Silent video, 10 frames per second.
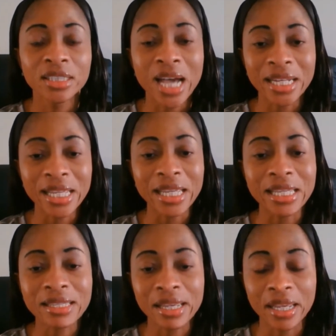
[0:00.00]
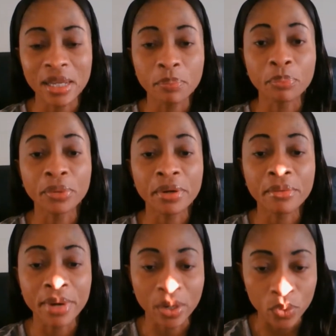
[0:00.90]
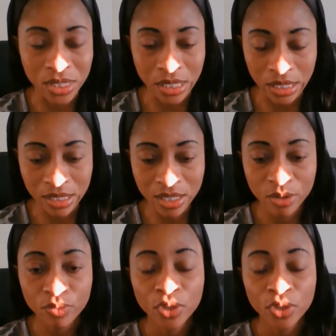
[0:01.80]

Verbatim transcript: That is a prerequisite.